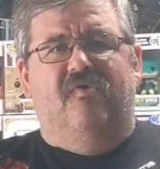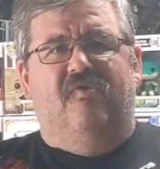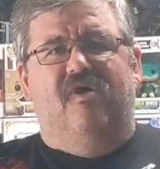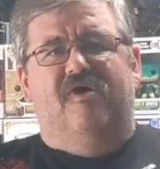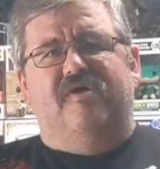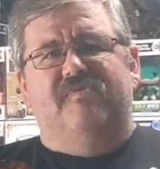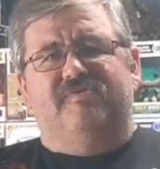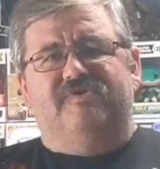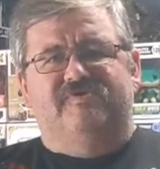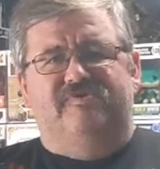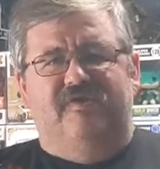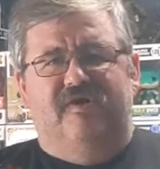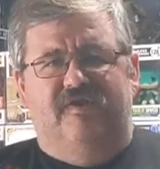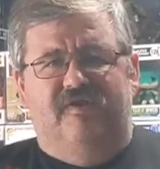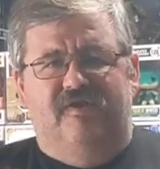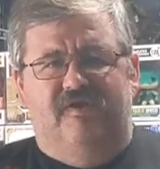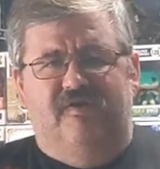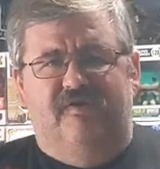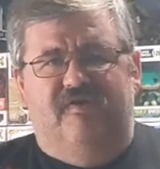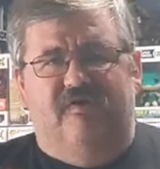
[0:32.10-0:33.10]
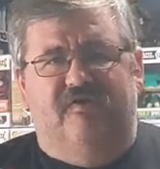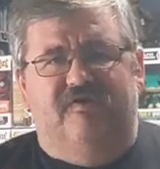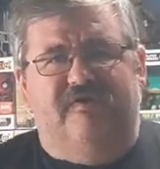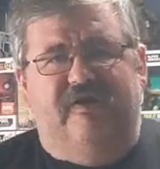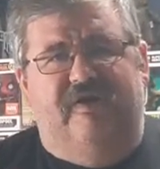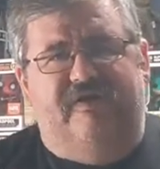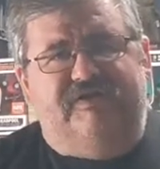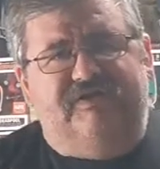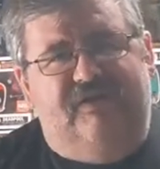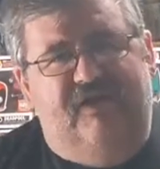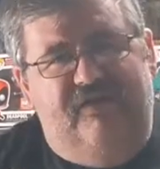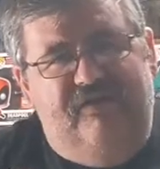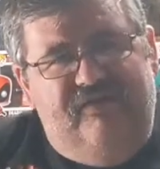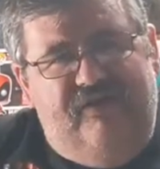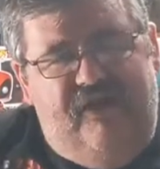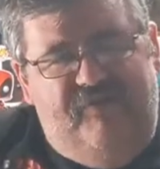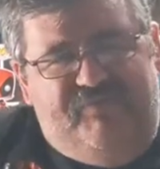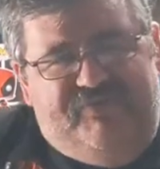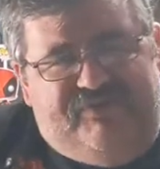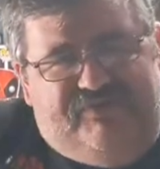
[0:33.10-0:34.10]
Welcome to another
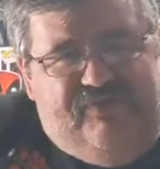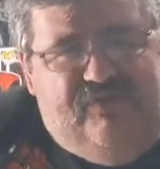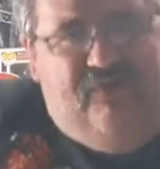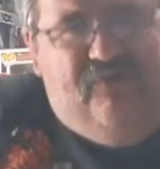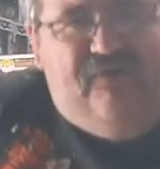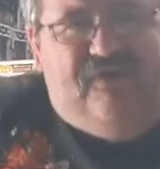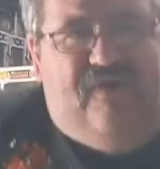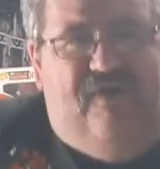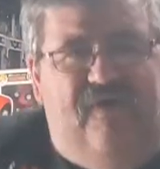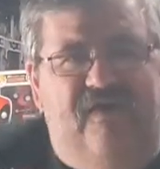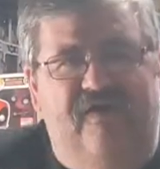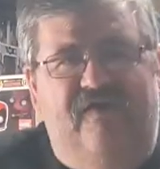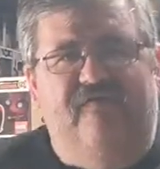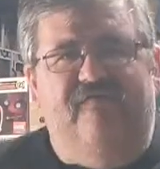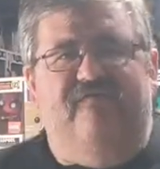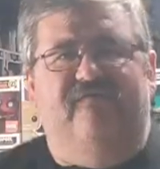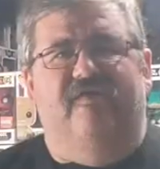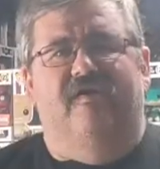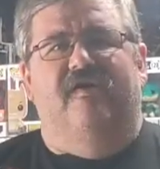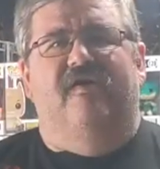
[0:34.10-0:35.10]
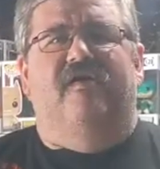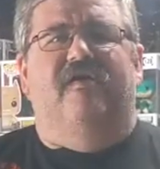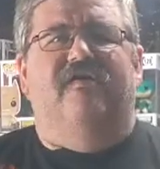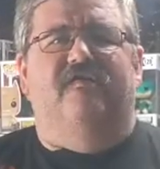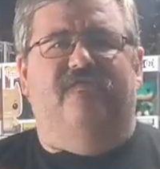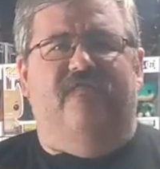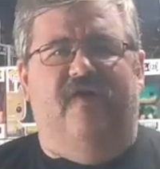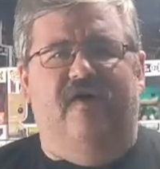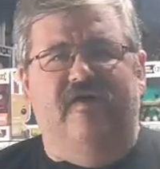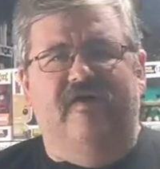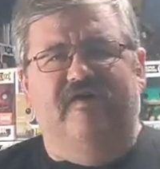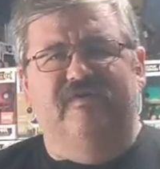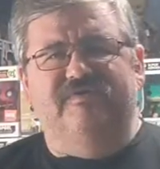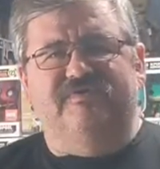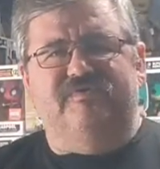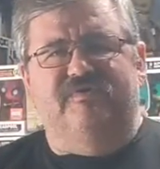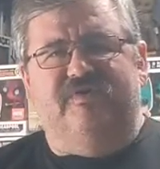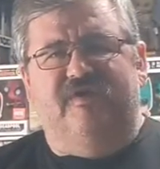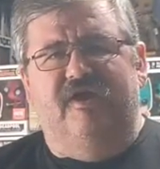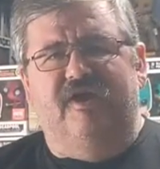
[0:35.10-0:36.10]
exciting episode of
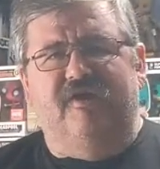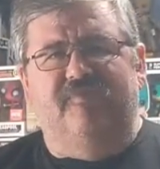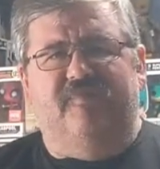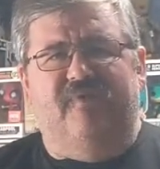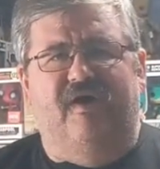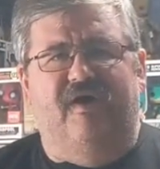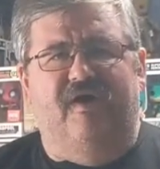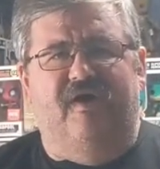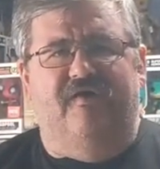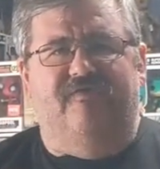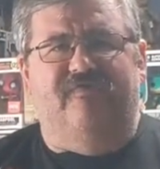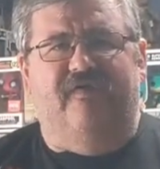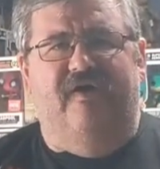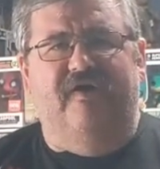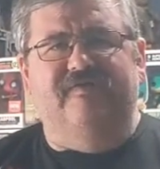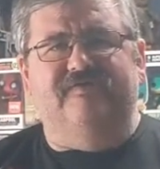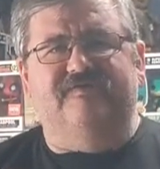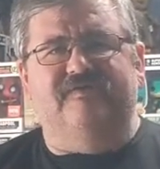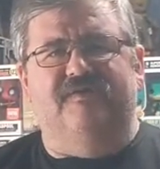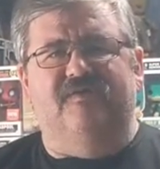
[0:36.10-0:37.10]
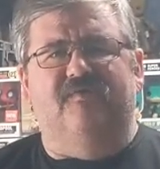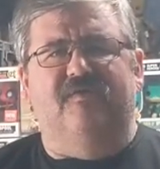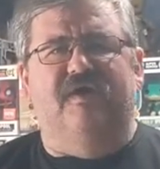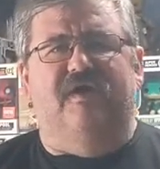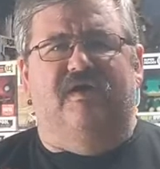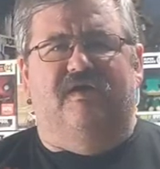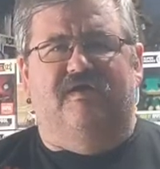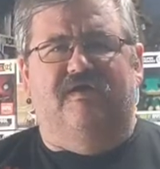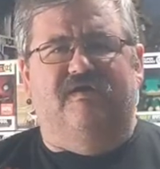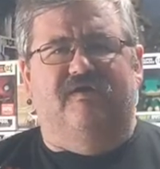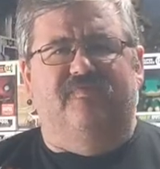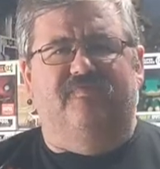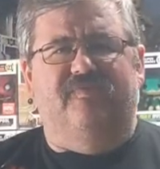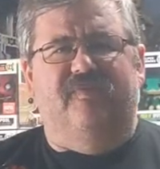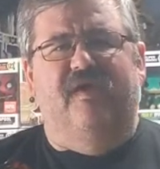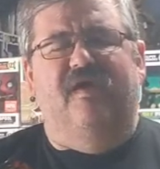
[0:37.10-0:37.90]
Finds with Ichabod, Finds of the Week.